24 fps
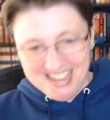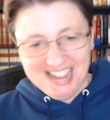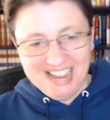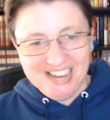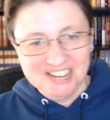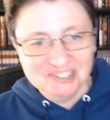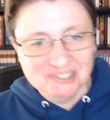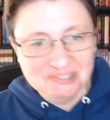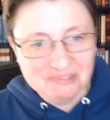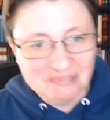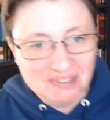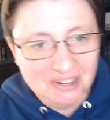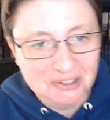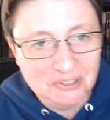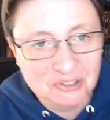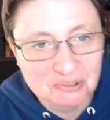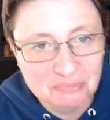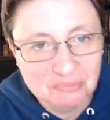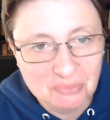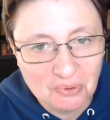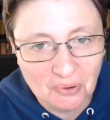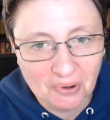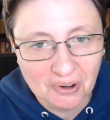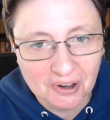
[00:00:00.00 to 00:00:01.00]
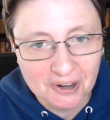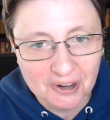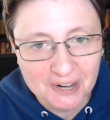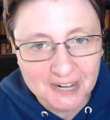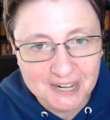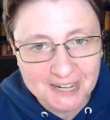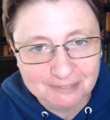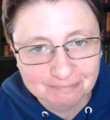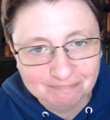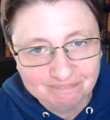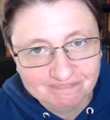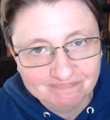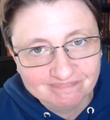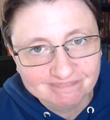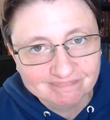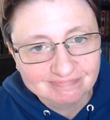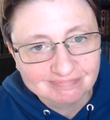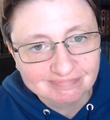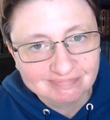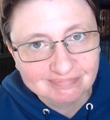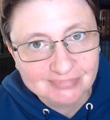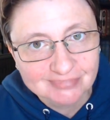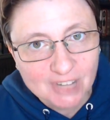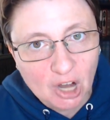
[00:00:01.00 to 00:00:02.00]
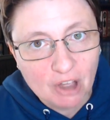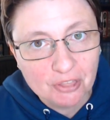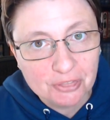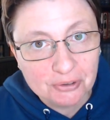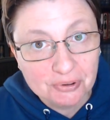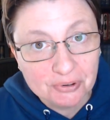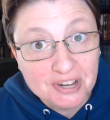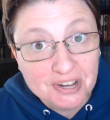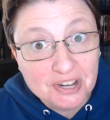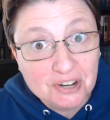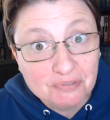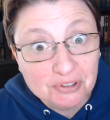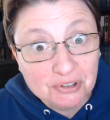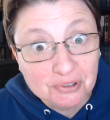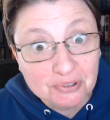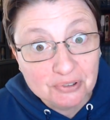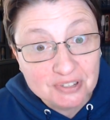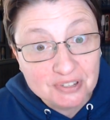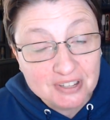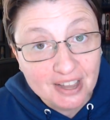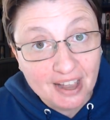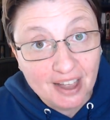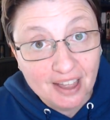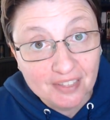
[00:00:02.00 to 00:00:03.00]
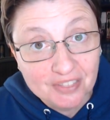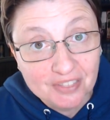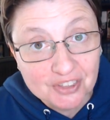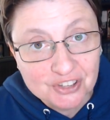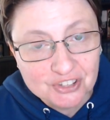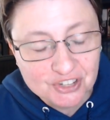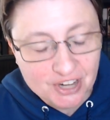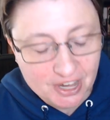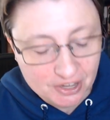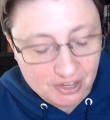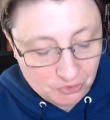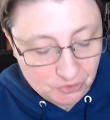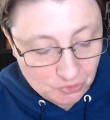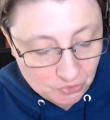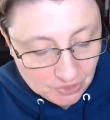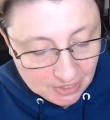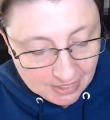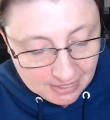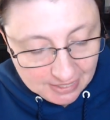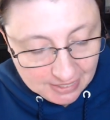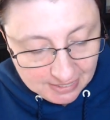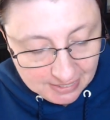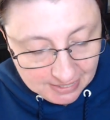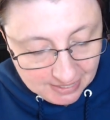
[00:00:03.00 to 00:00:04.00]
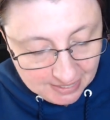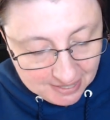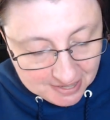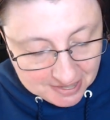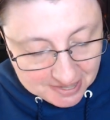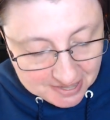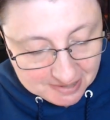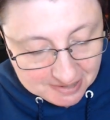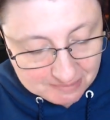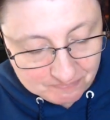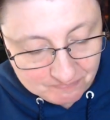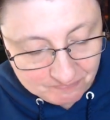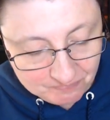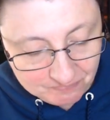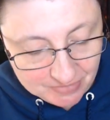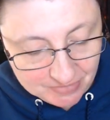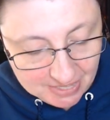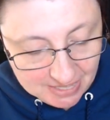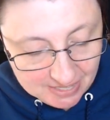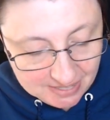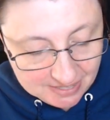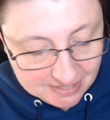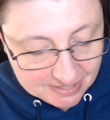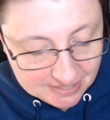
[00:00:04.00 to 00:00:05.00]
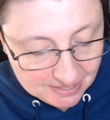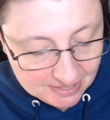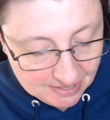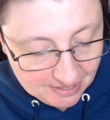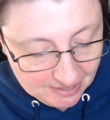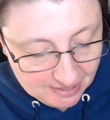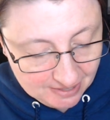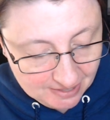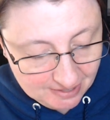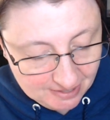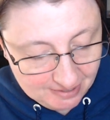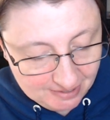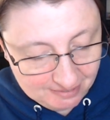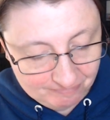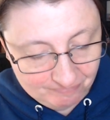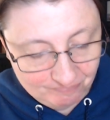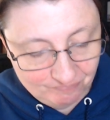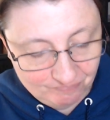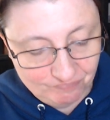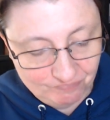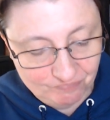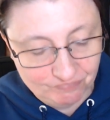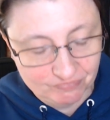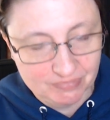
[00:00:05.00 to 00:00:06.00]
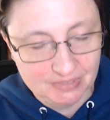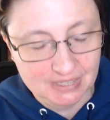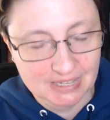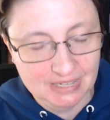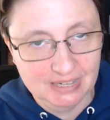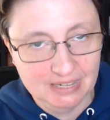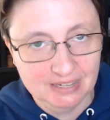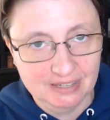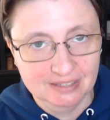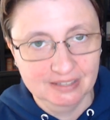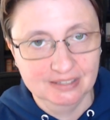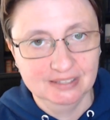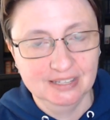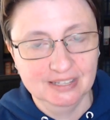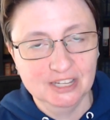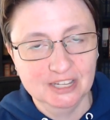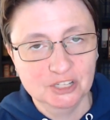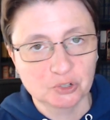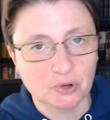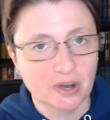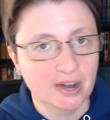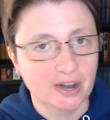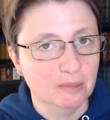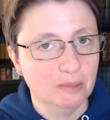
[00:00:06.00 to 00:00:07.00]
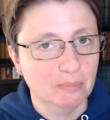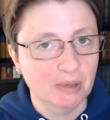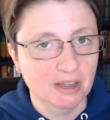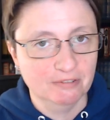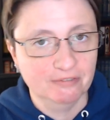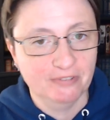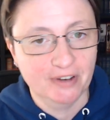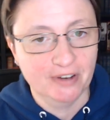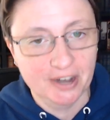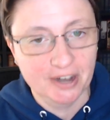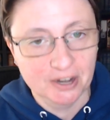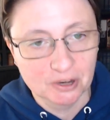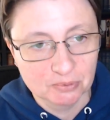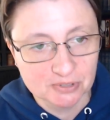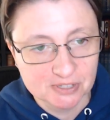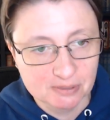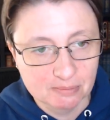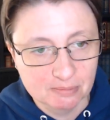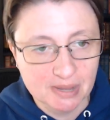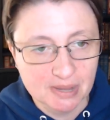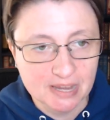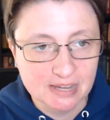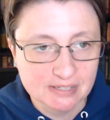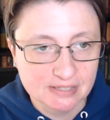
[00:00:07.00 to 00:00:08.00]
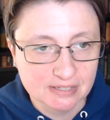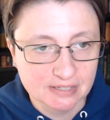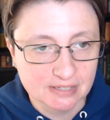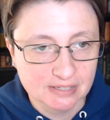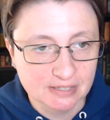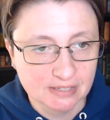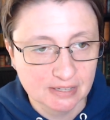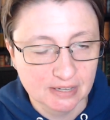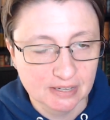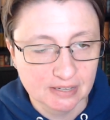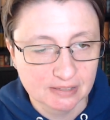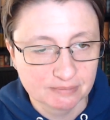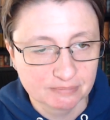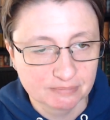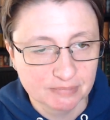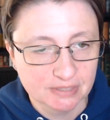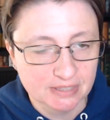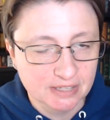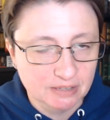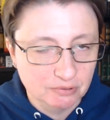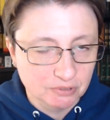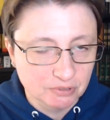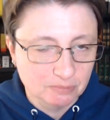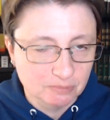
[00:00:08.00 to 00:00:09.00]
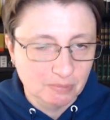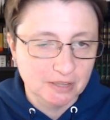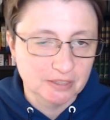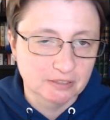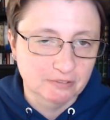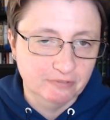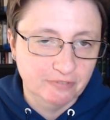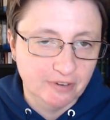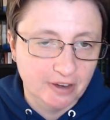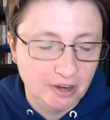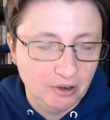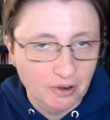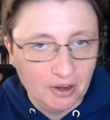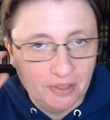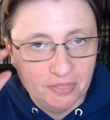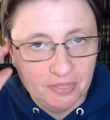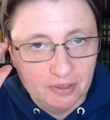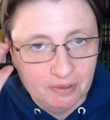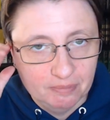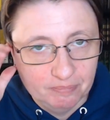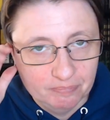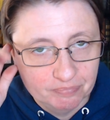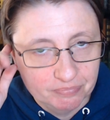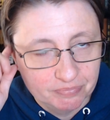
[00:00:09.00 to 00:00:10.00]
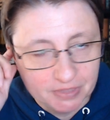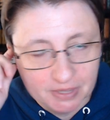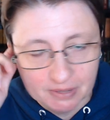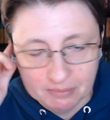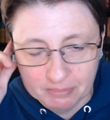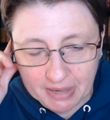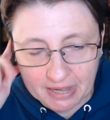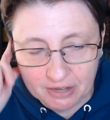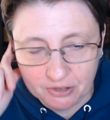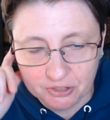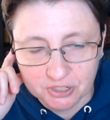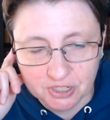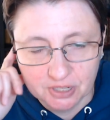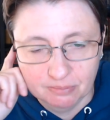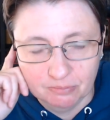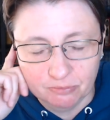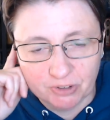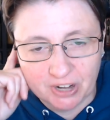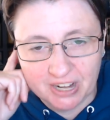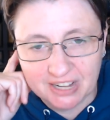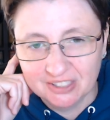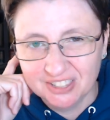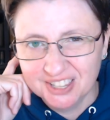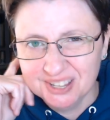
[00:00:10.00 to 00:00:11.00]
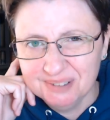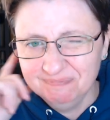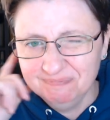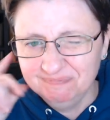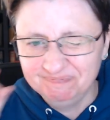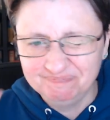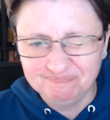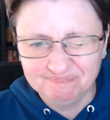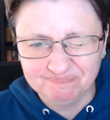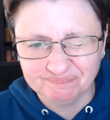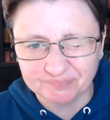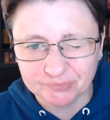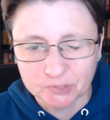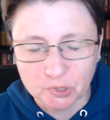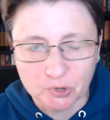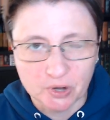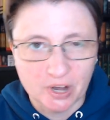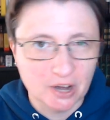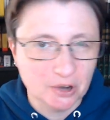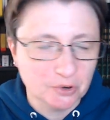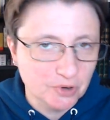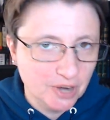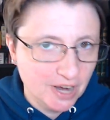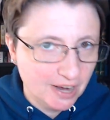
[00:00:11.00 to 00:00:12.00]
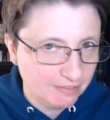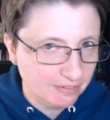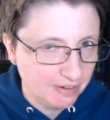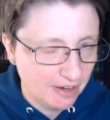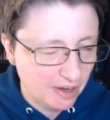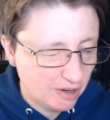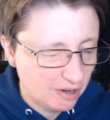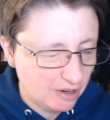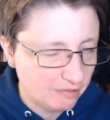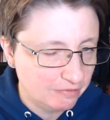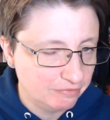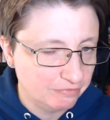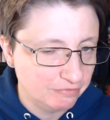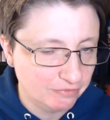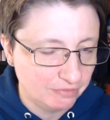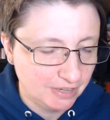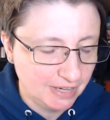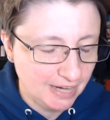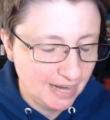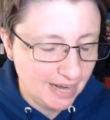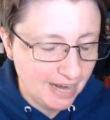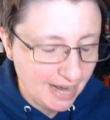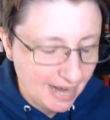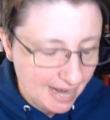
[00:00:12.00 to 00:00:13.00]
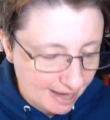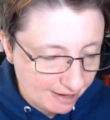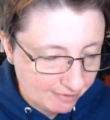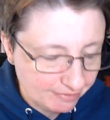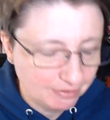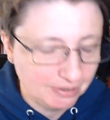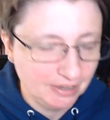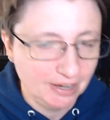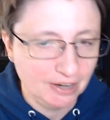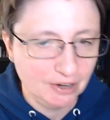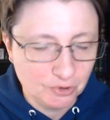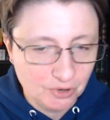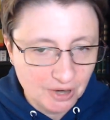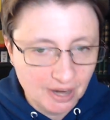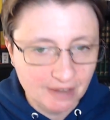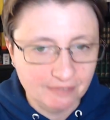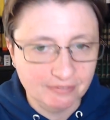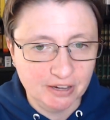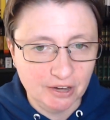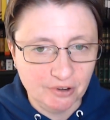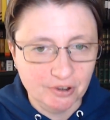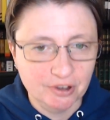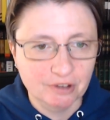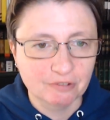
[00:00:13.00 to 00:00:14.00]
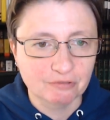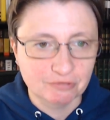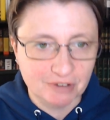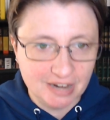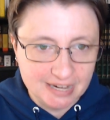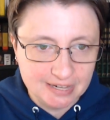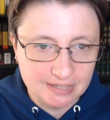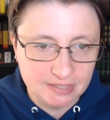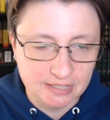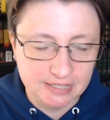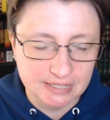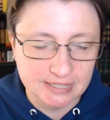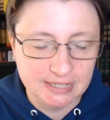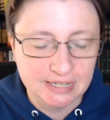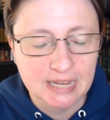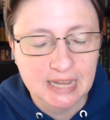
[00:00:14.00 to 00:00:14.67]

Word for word: I do want to do more uh, author interviews on this channel. Um, and uh, his trial by fire was amazing. Uh, I think it was about the fire on the, the battleship Franklin or aircraft carrier, Af- aircraft carrier Franklin.